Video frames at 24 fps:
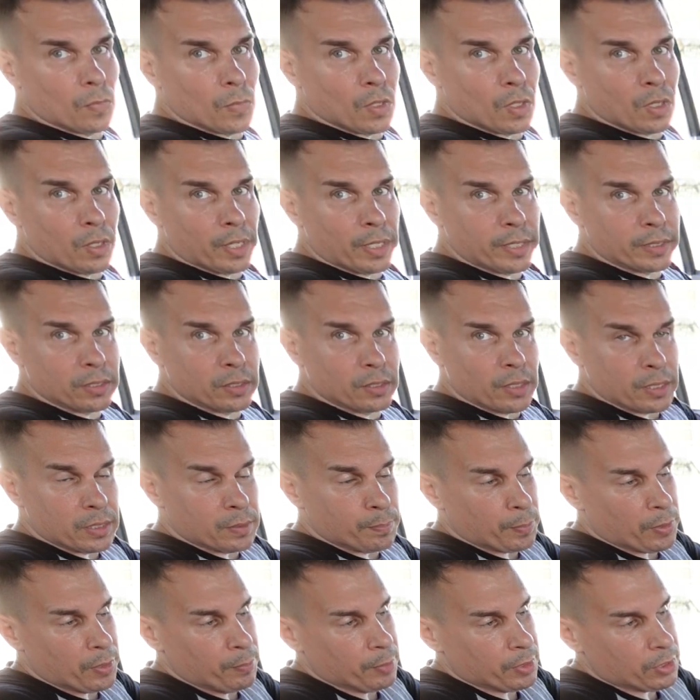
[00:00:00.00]
Alright, so that's
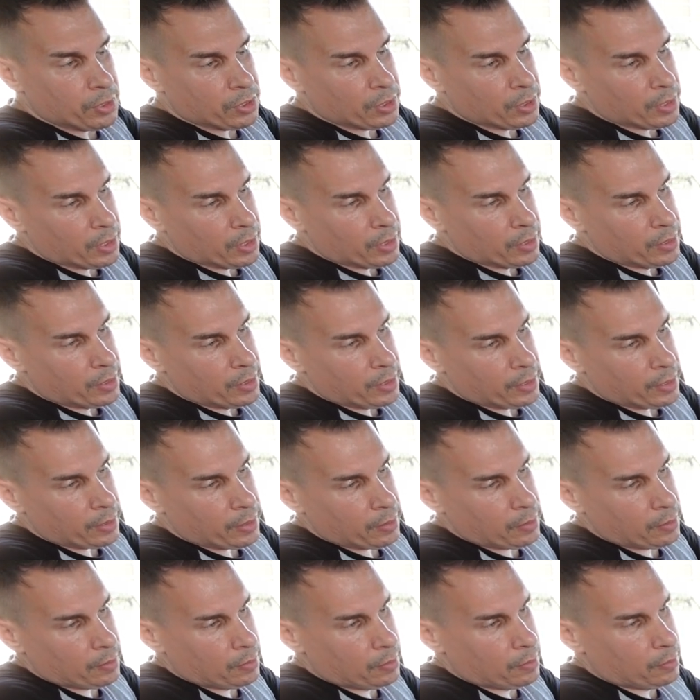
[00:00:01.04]
pretty much the DIN